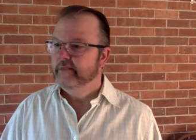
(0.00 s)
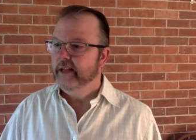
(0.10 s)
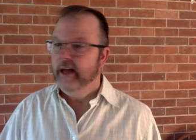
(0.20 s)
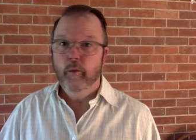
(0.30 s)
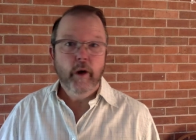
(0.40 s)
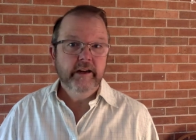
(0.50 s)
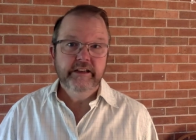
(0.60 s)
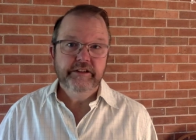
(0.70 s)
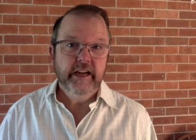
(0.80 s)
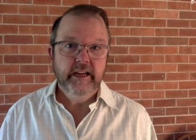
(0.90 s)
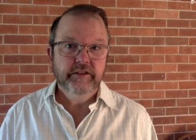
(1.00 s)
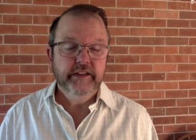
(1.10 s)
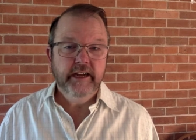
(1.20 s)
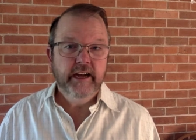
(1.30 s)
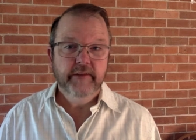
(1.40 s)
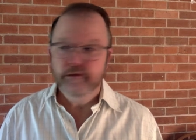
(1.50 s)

uh, one disaster after